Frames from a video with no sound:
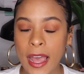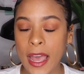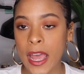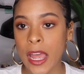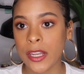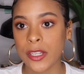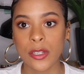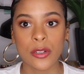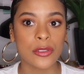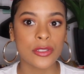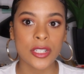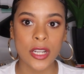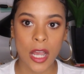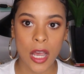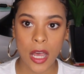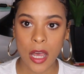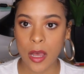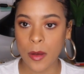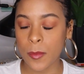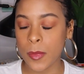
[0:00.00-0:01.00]
I had no
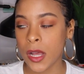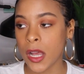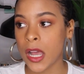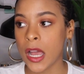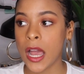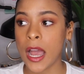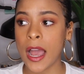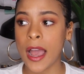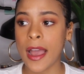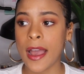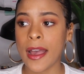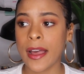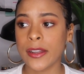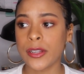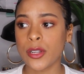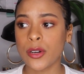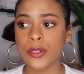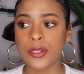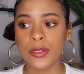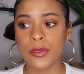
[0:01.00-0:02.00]
job, I
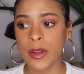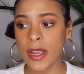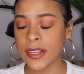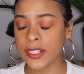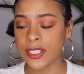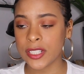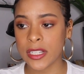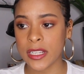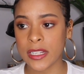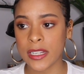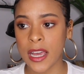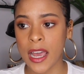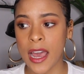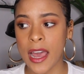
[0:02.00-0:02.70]
had no direction.